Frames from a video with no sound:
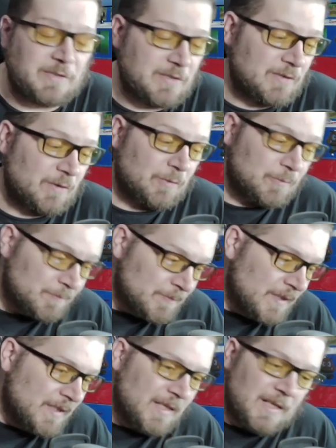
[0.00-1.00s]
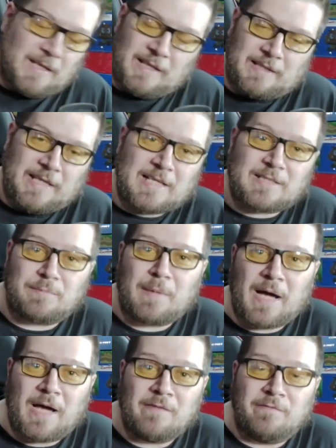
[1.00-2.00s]
So that's
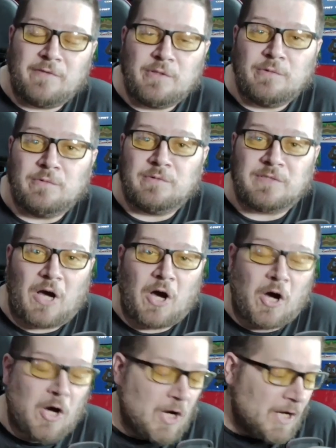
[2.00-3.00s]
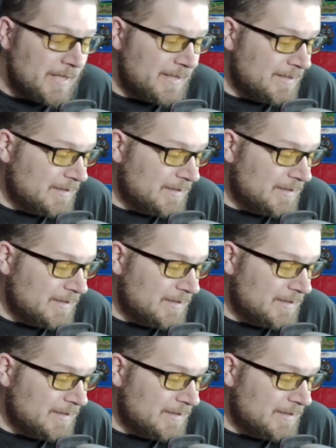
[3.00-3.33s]
my views on